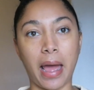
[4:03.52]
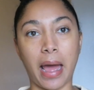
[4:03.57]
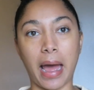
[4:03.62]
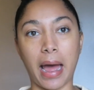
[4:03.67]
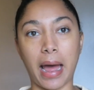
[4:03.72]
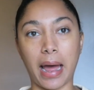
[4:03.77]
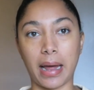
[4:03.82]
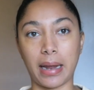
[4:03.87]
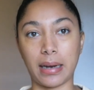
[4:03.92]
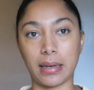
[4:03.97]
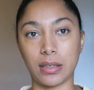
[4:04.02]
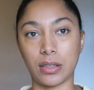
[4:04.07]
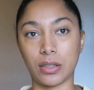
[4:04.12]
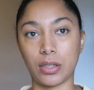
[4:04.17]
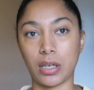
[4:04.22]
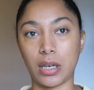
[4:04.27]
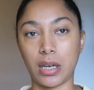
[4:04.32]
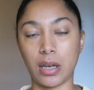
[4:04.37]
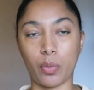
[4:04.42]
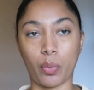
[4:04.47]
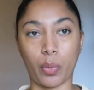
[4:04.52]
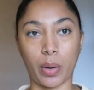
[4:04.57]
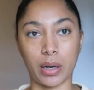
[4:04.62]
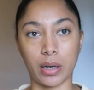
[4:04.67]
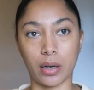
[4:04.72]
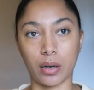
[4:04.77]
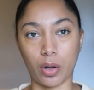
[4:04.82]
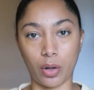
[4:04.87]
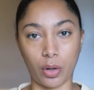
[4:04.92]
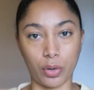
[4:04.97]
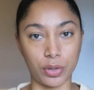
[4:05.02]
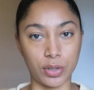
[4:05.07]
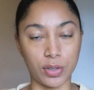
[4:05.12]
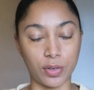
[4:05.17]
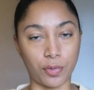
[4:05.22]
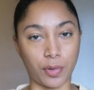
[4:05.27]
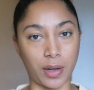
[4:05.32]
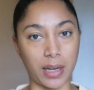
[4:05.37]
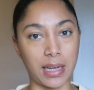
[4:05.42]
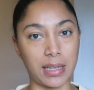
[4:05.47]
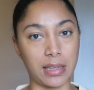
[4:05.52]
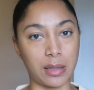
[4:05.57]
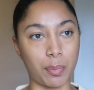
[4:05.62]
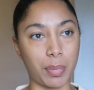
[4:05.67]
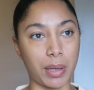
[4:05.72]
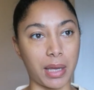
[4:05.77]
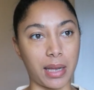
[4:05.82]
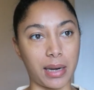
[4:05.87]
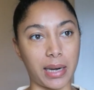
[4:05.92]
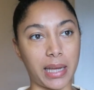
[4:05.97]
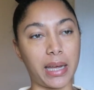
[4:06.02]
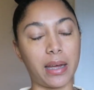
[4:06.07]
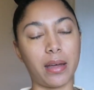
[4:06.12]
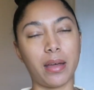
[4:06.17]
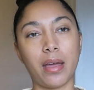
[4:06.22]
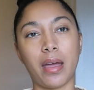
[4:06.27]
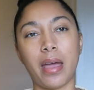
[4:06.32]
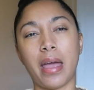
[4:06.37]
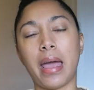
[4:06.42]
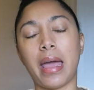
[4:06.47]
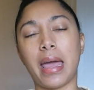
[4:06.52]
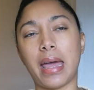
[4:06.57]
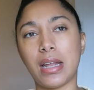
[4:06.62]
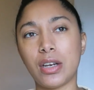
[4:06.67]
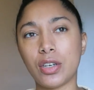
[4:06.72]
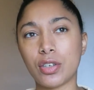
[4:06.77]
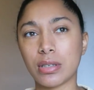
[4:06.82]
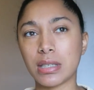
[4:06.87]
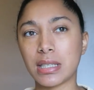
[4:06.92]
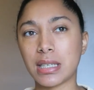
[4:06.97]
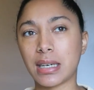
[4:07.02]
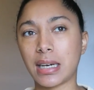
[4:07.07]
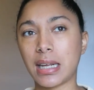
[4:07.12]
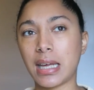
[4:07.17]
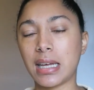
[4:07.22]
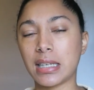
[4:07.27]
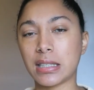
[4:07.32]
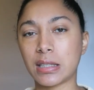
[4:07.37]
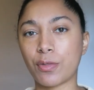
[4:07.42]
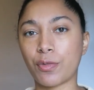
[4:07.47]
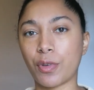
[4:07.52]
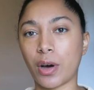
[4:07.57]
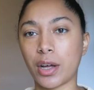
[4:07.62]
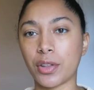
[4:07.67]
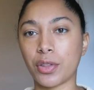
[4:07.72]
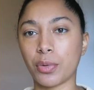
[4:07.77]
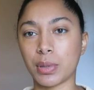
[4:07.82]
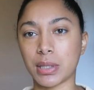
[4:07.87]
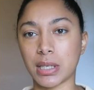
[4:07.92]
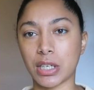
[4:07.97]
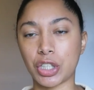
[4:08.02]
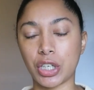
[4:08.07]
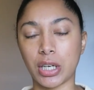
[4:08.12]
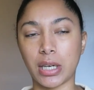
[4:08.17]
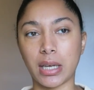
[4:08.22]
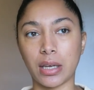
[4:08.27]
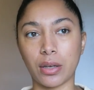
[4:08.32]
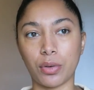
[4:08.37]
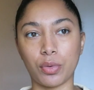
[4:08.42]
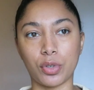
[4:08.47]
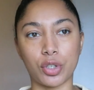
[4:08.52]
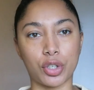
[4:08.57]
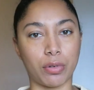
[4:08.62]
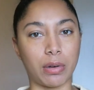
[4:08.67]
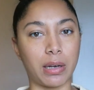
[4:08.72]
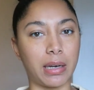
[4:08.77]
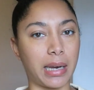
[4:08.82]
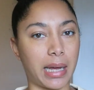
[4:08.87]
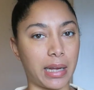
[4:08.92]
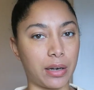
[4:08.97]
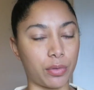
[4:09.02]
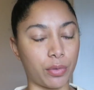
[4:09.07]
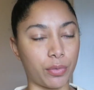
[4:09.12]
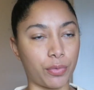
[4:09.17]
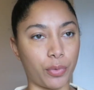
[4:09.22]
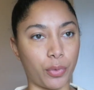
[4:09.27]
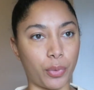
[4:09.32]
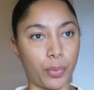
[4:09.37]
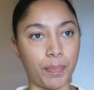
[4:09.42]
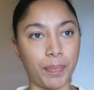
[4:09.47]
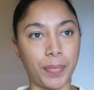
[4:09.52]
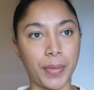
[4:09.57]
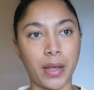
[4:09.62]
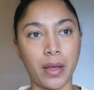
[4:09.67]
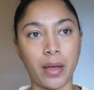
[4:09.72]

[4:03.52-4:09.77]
and he went on to fight in the PLA. Interestingly, his father was actually killed during land reform.